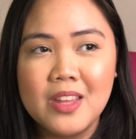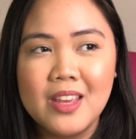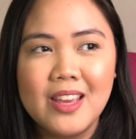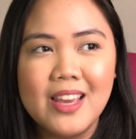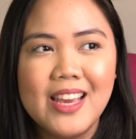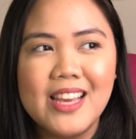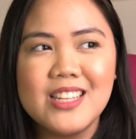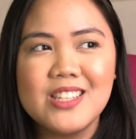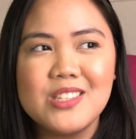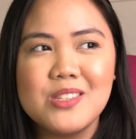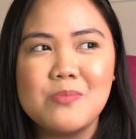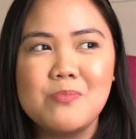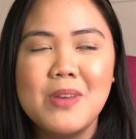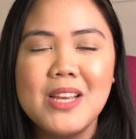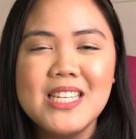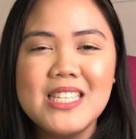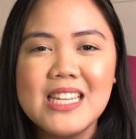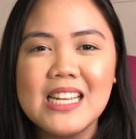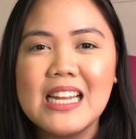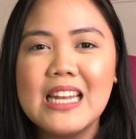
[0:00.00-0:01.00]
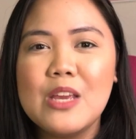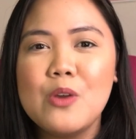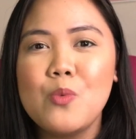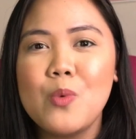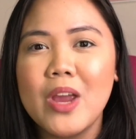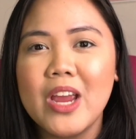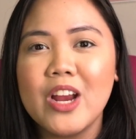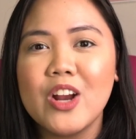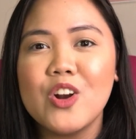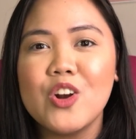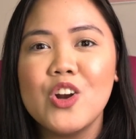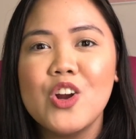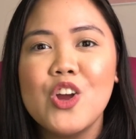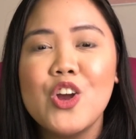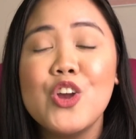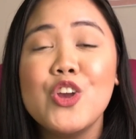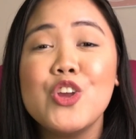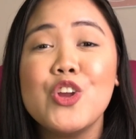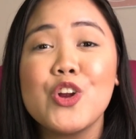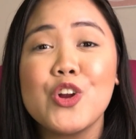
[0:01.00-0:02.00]
It's basically where
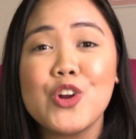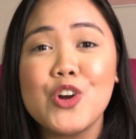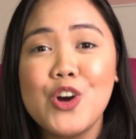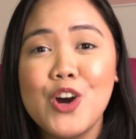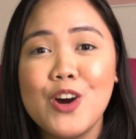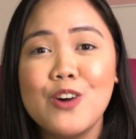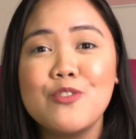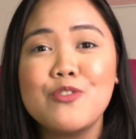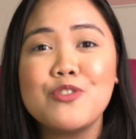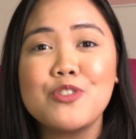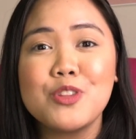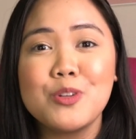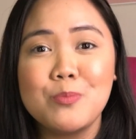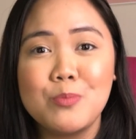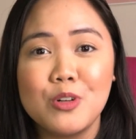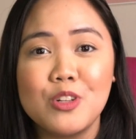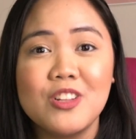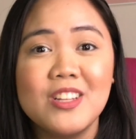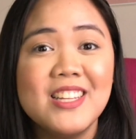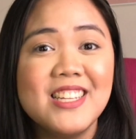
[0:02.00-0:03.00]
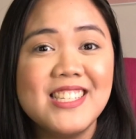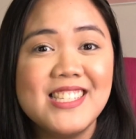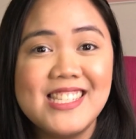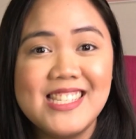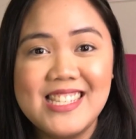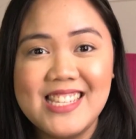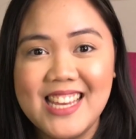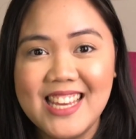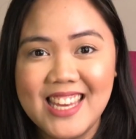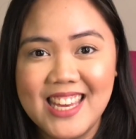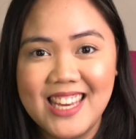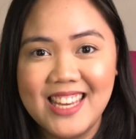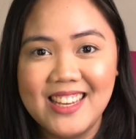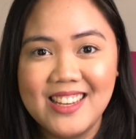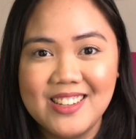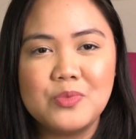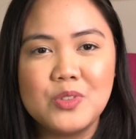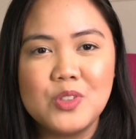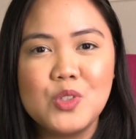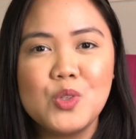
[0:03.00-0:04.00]
you're comfortable singing.
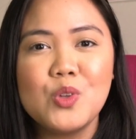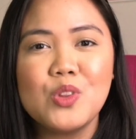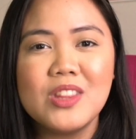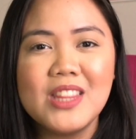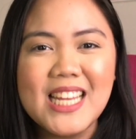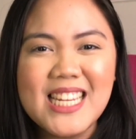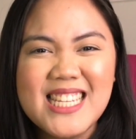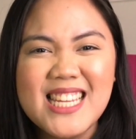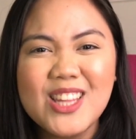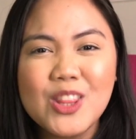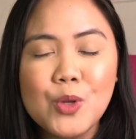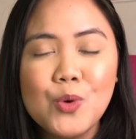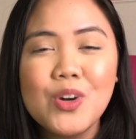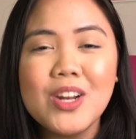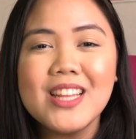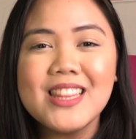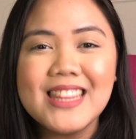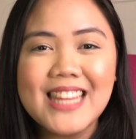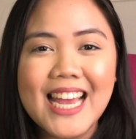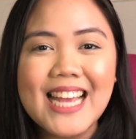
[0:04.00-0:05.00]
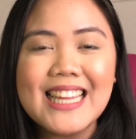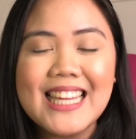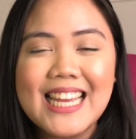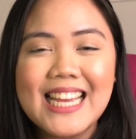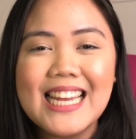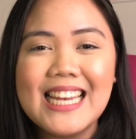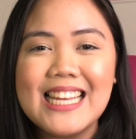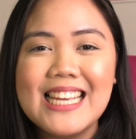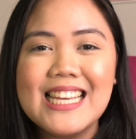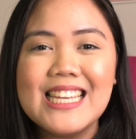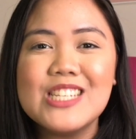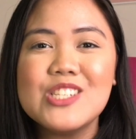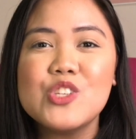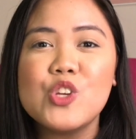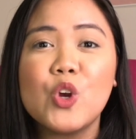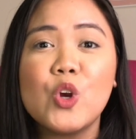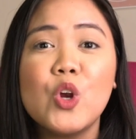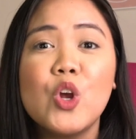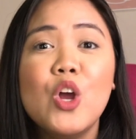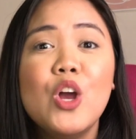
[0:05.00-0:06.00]
So tessitura technically is
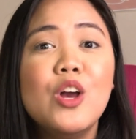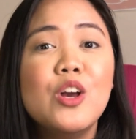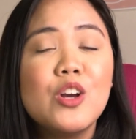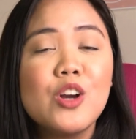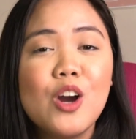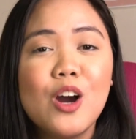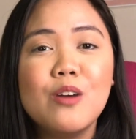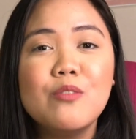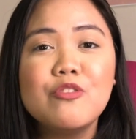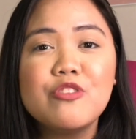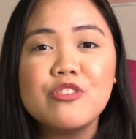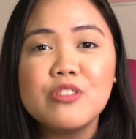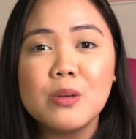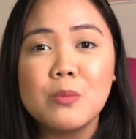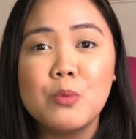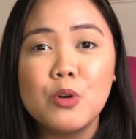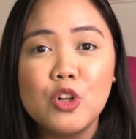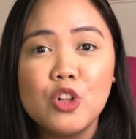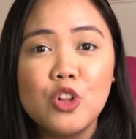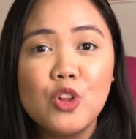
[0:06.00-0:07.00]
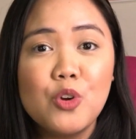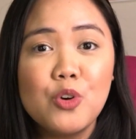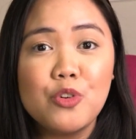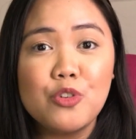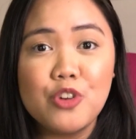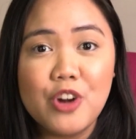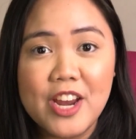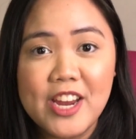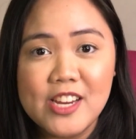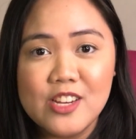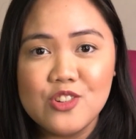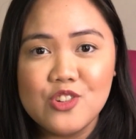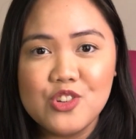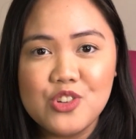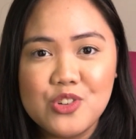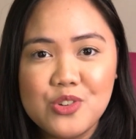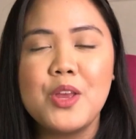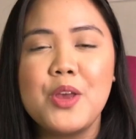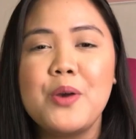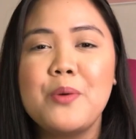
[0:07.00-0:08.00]
your comfortable
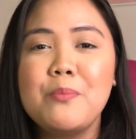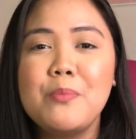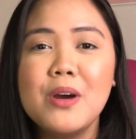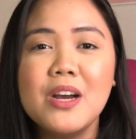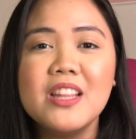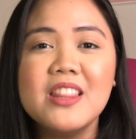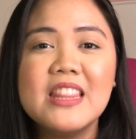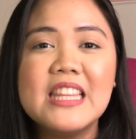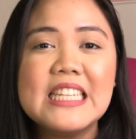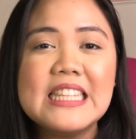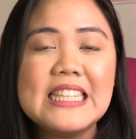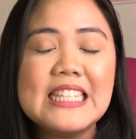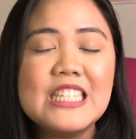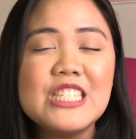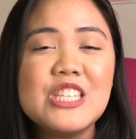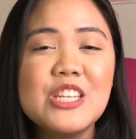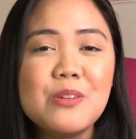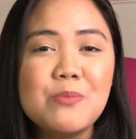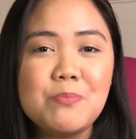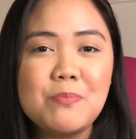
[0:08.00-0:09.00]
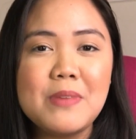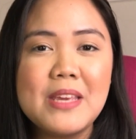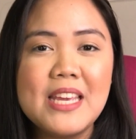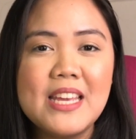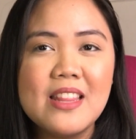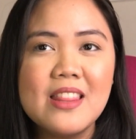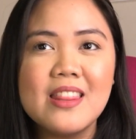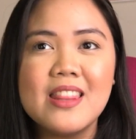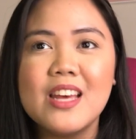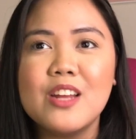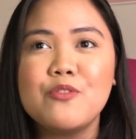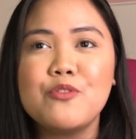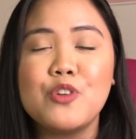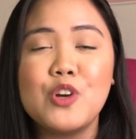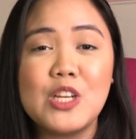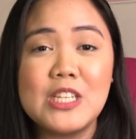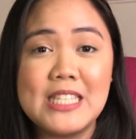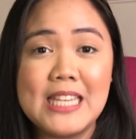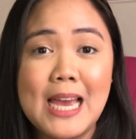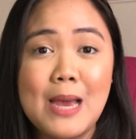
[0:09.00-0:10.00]
range. But that doesn't mean that, for
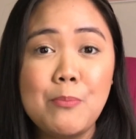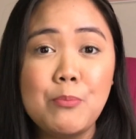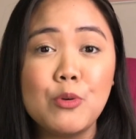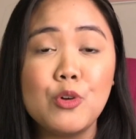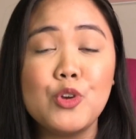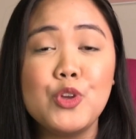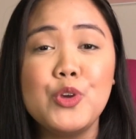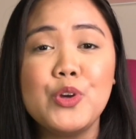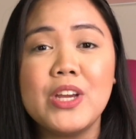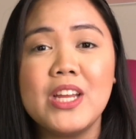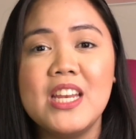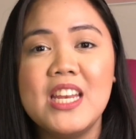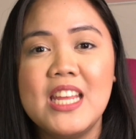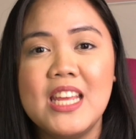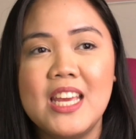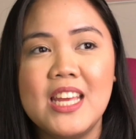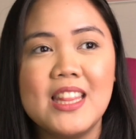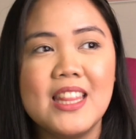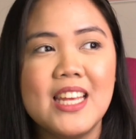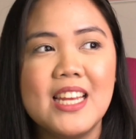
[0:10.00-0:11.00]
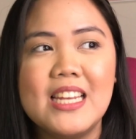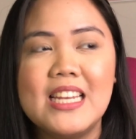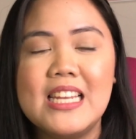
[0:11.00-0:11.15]
example, you can hit an